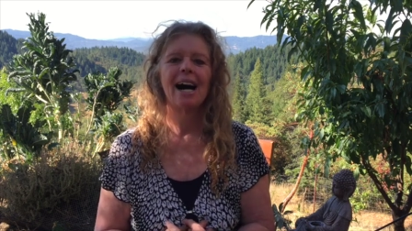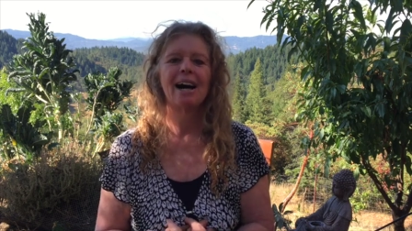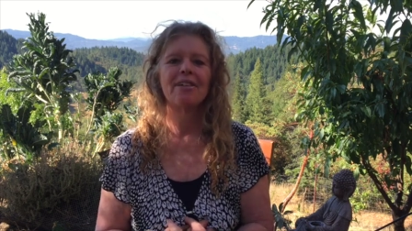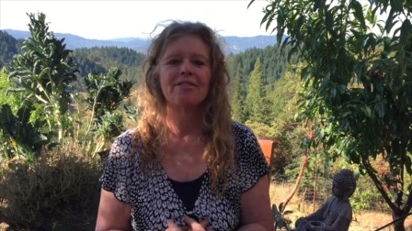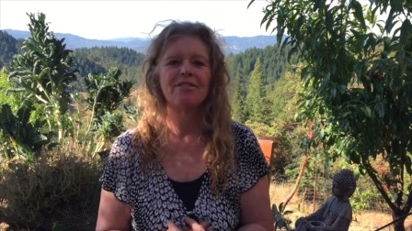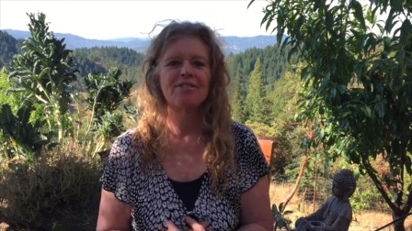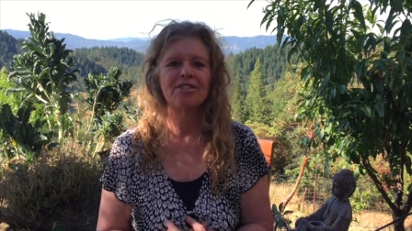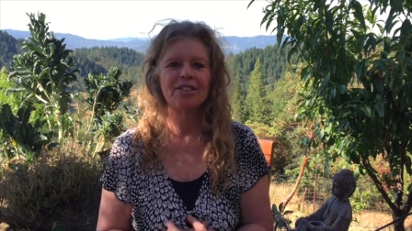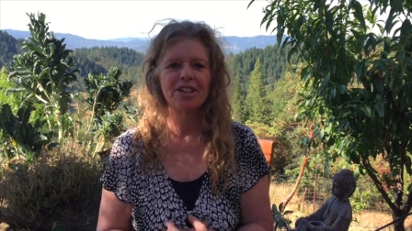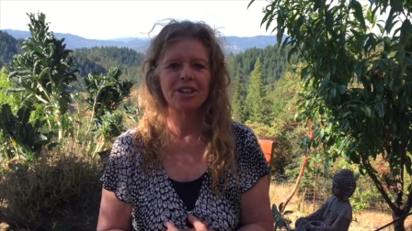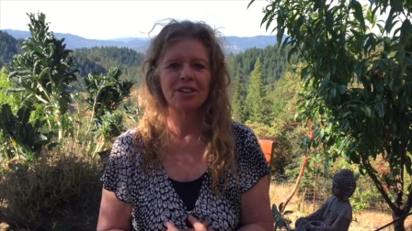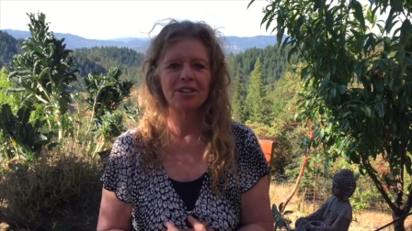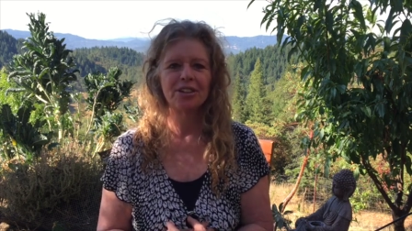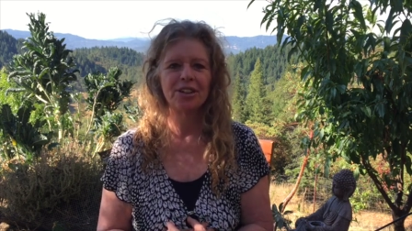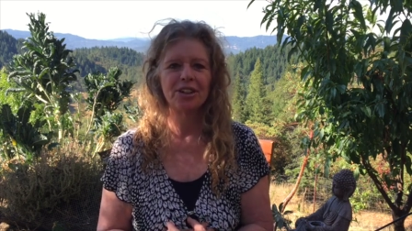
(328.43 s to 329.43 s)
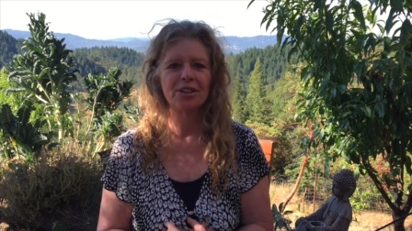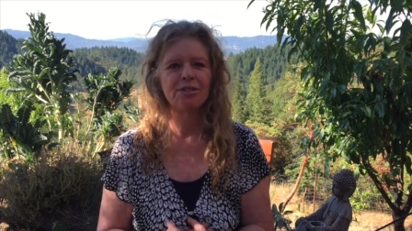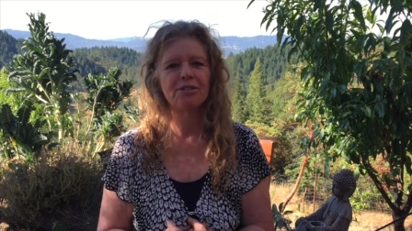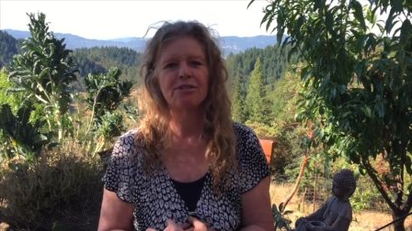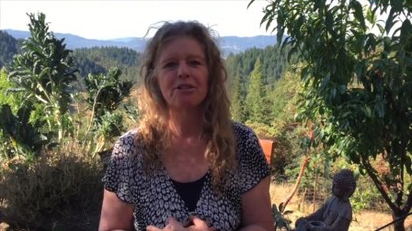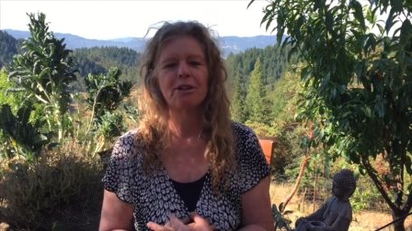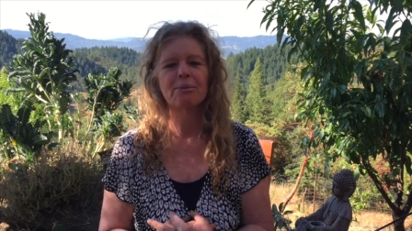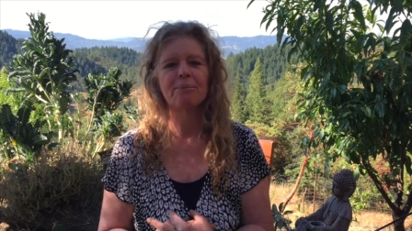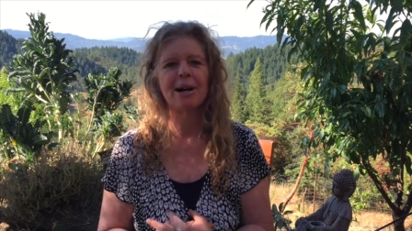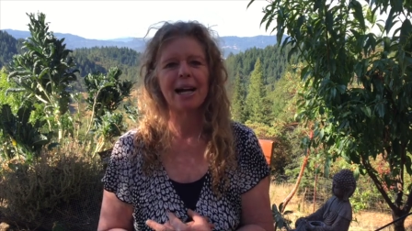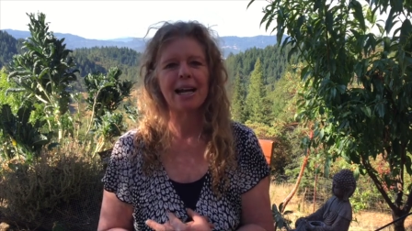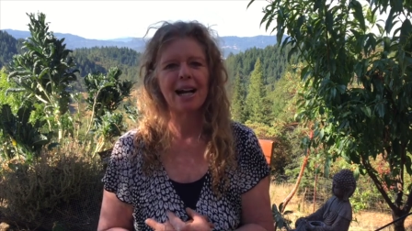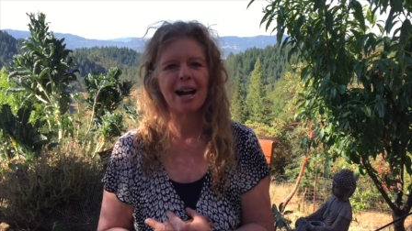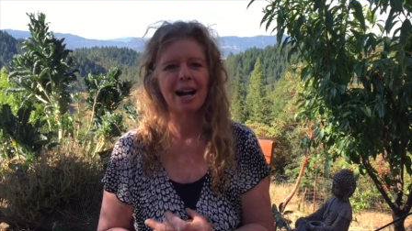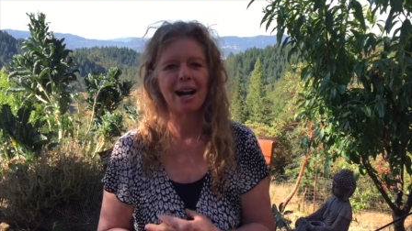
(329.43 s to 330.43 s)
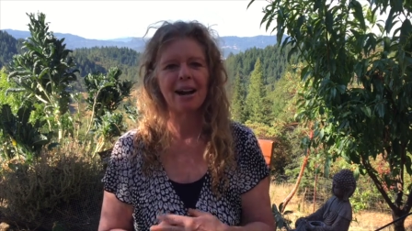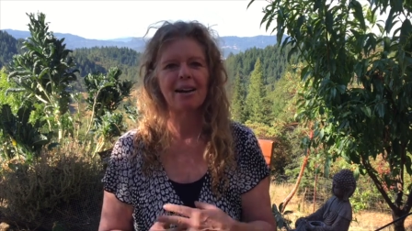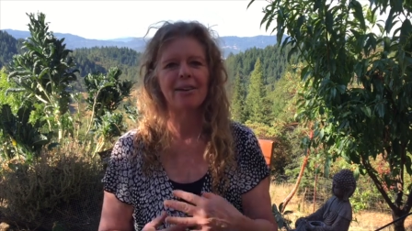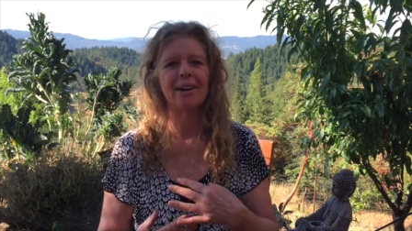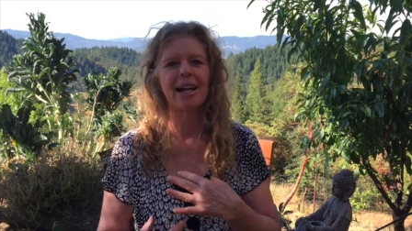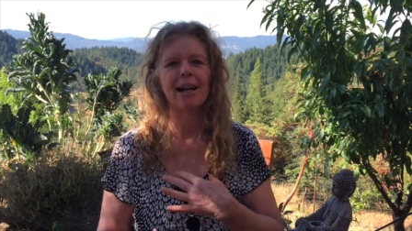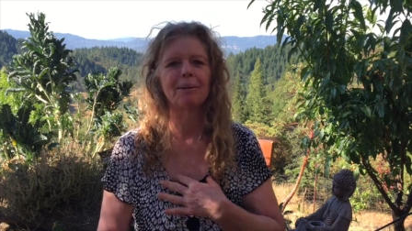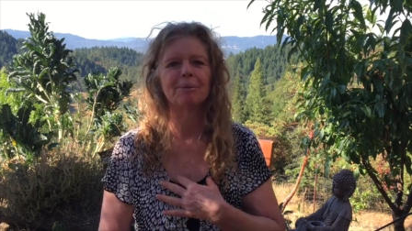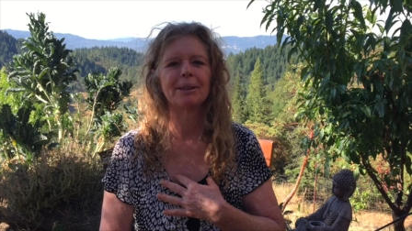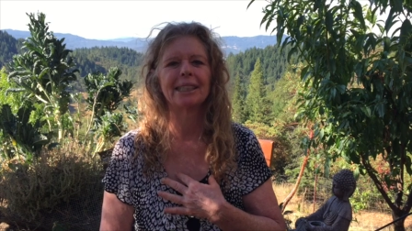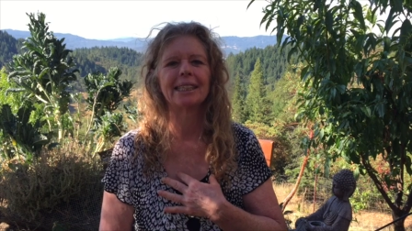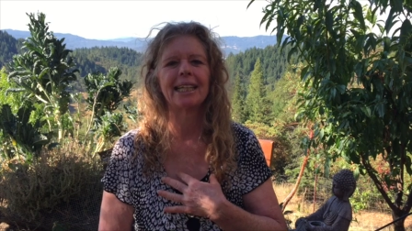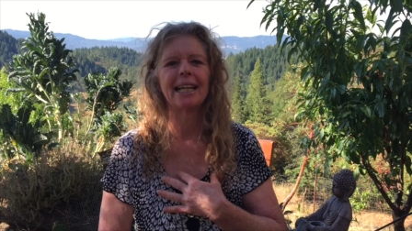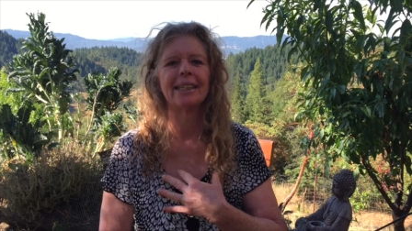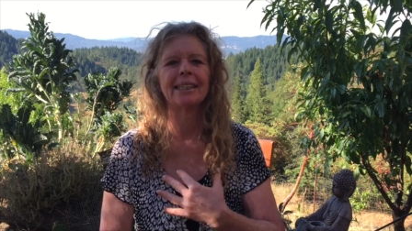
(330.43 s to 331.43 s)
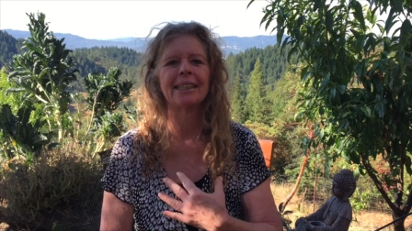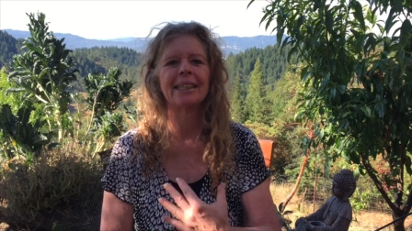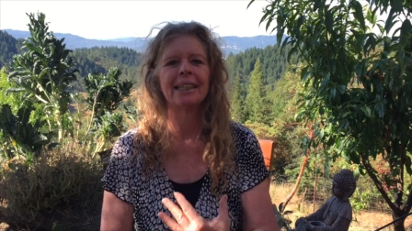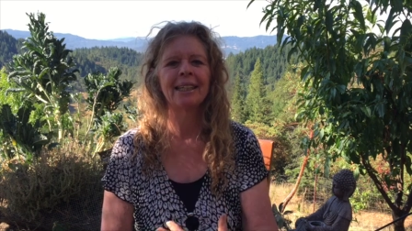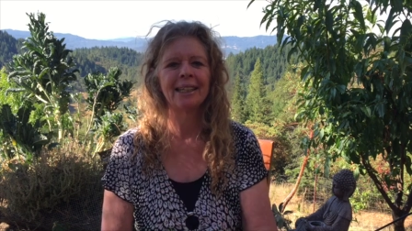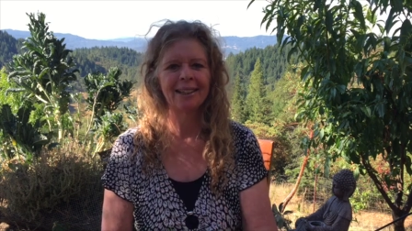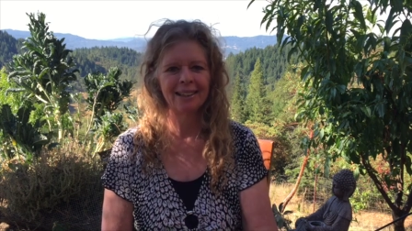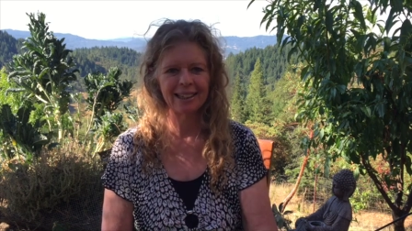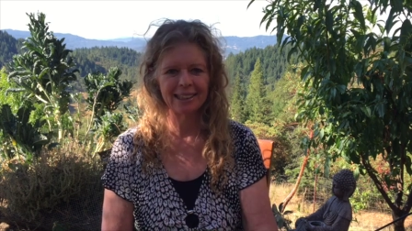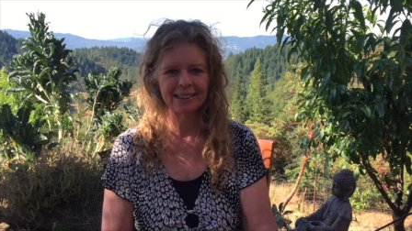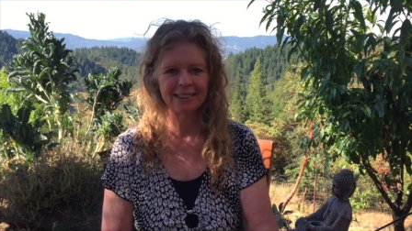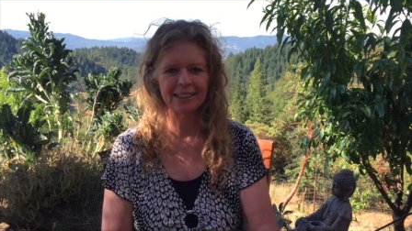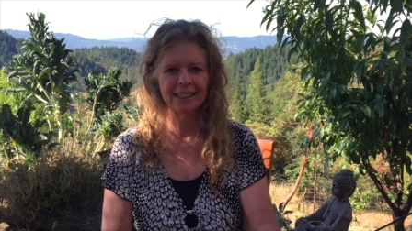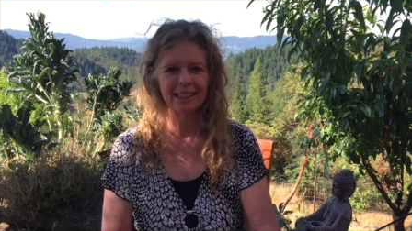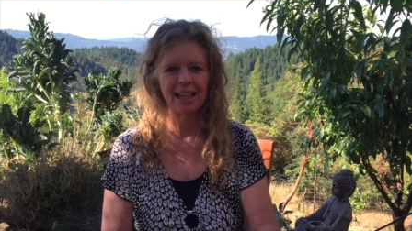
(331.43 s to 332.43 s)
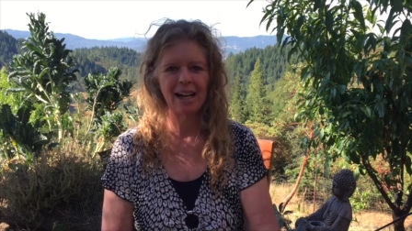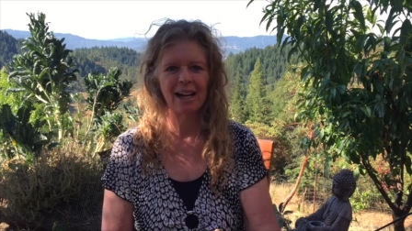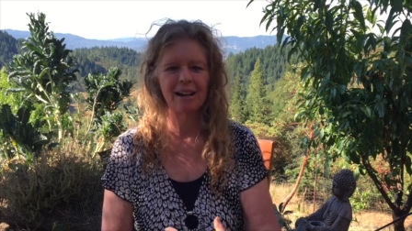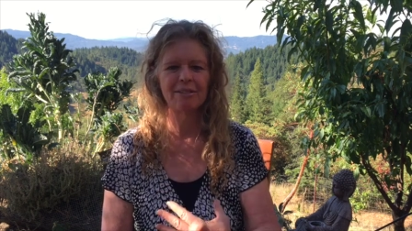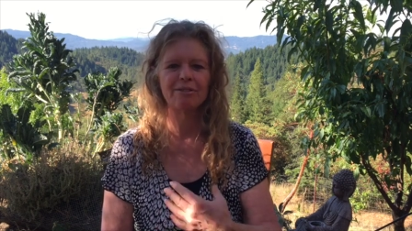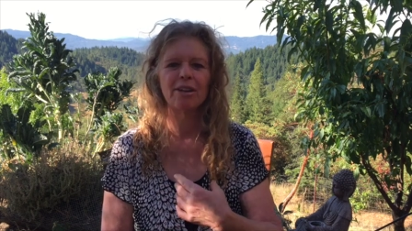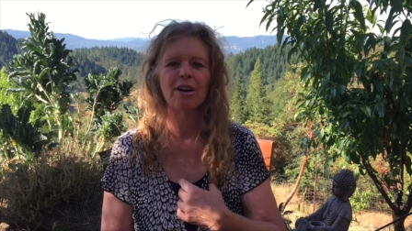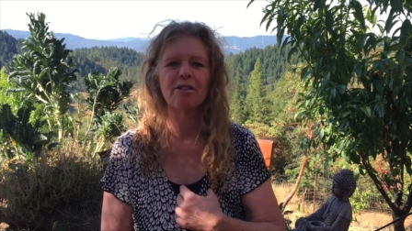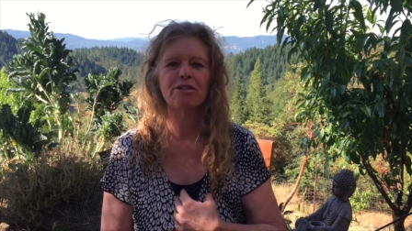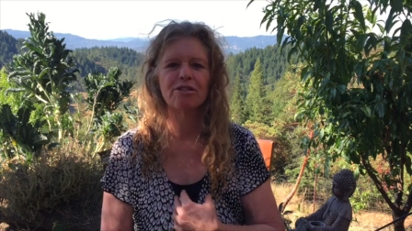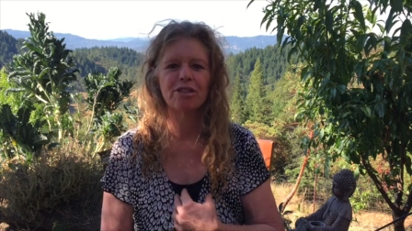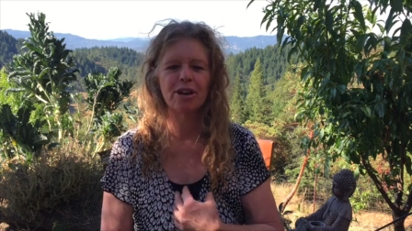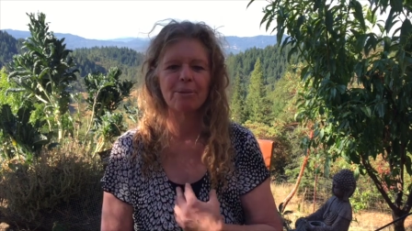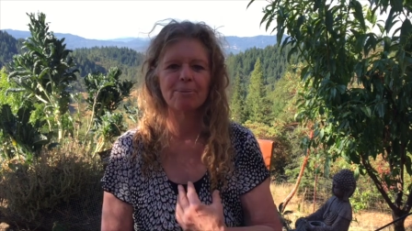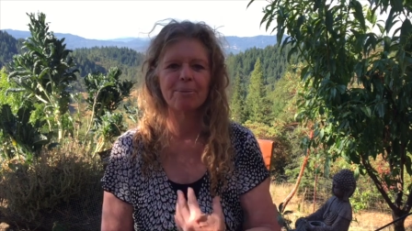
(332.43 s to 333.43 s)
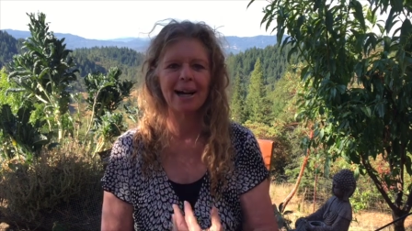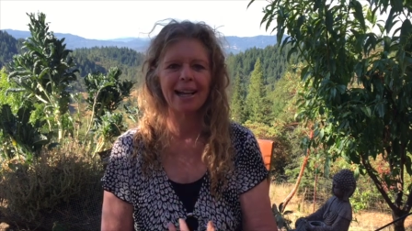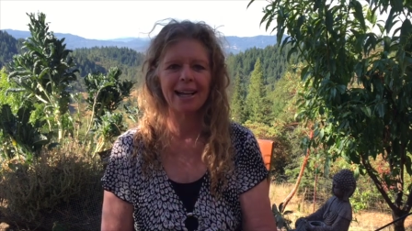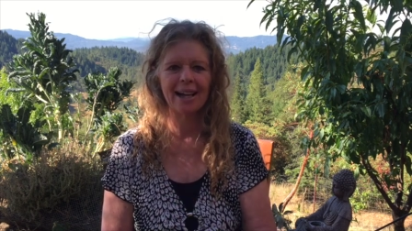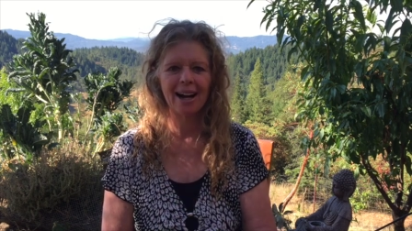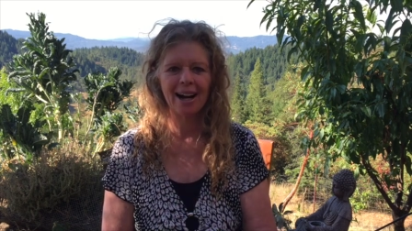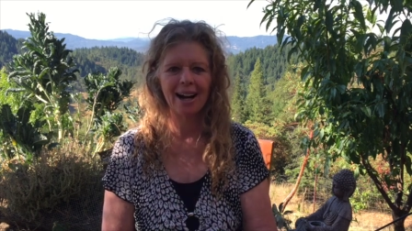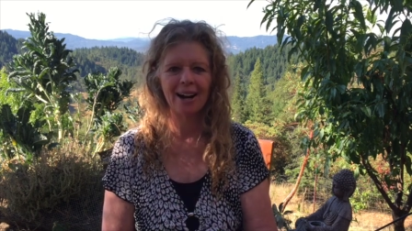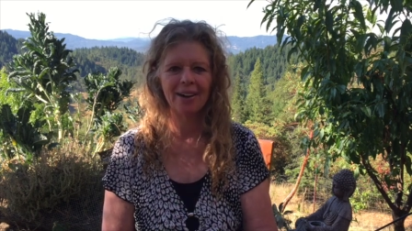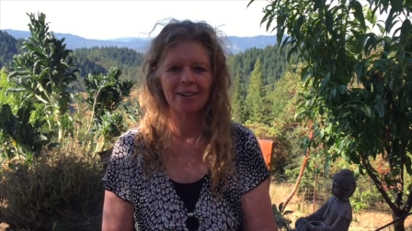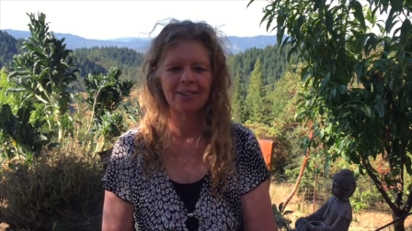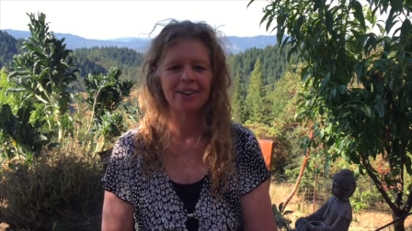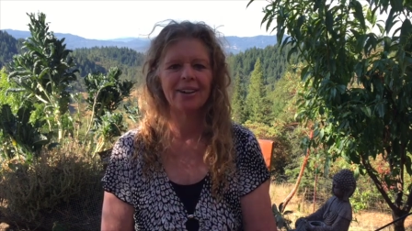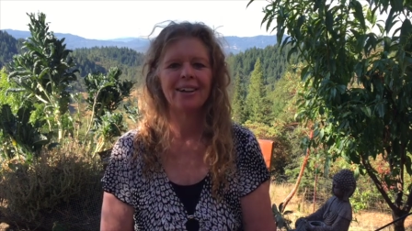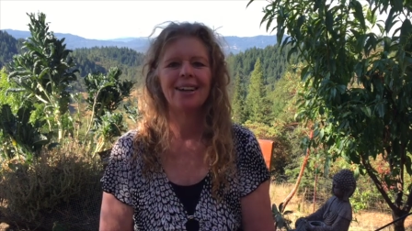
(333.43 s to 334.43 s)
I feel you from my heart. I'm sending this love from my heart.